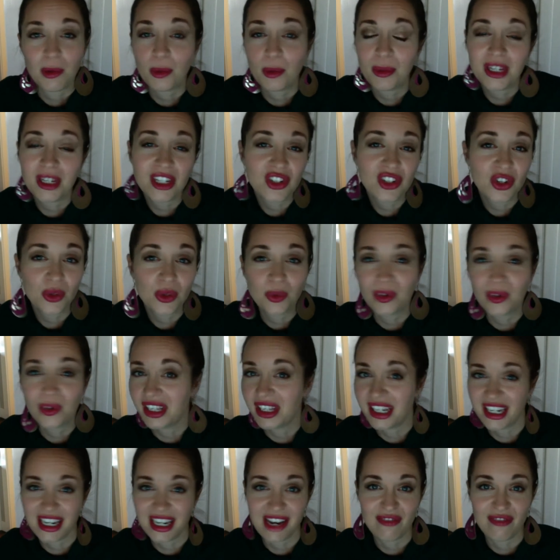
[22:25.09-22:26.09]
because you
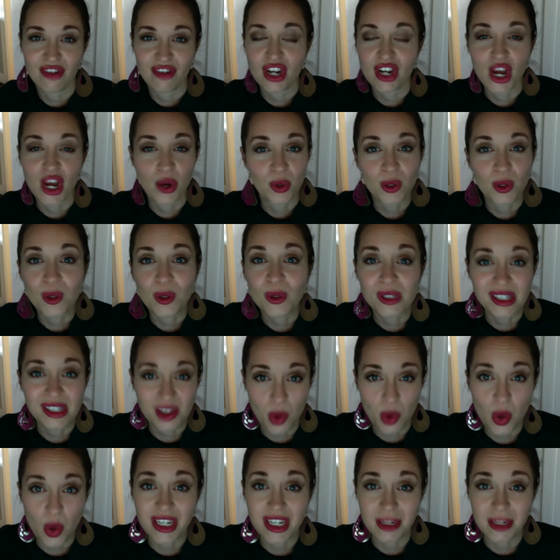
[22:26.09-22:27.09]
really never know who it's
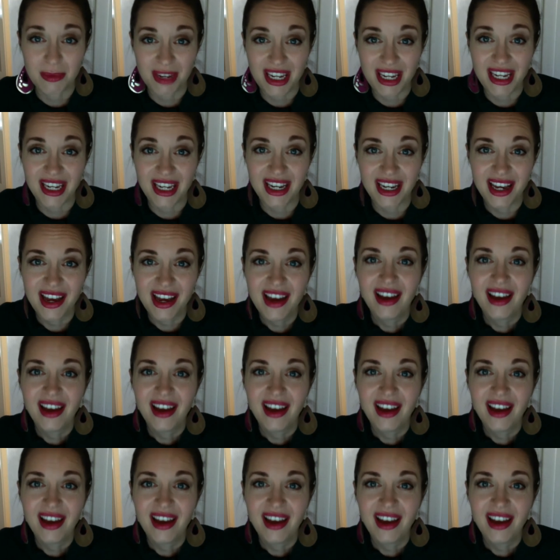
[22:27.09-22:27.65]
going to be.